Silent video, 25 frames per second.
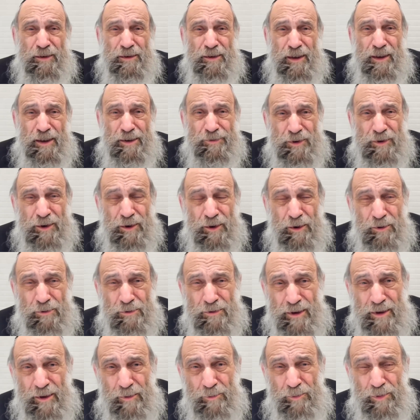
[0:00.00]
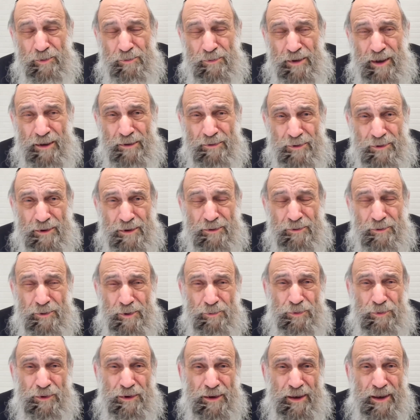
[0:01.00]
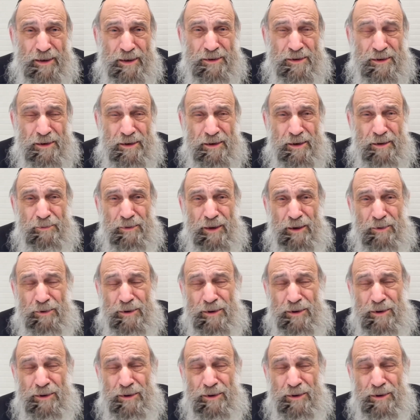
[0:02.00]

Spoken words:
and I have to go and help him out and be nice to him.